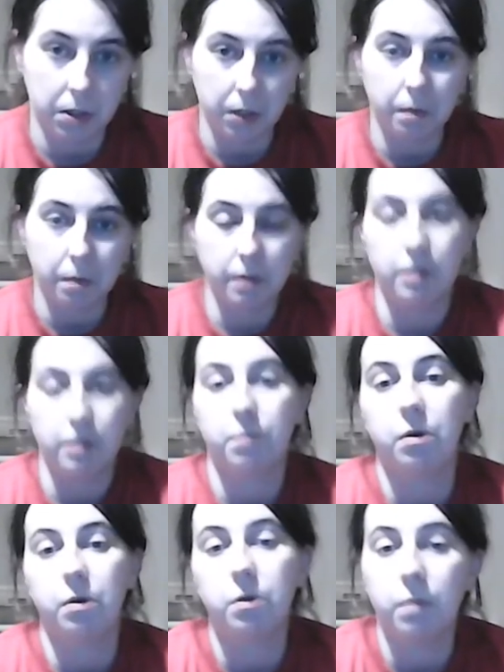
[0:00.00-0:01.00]
I found out the
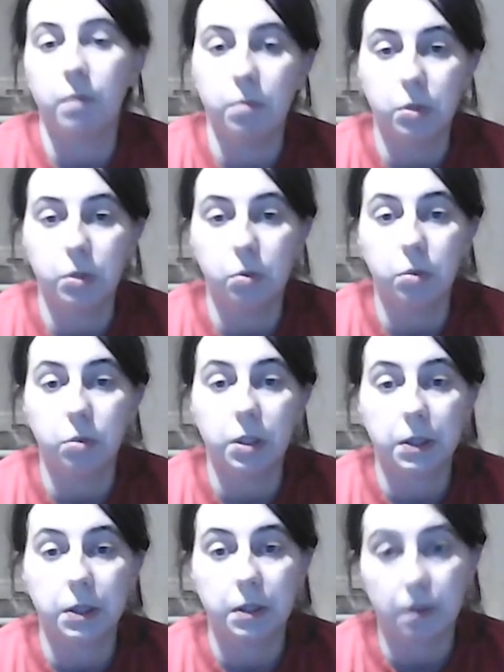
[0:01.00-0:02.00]
Pokemon was called
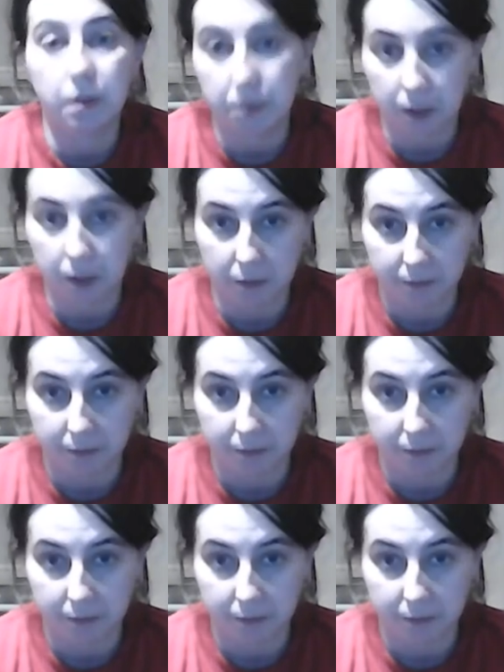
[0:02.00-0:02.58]
Snufful.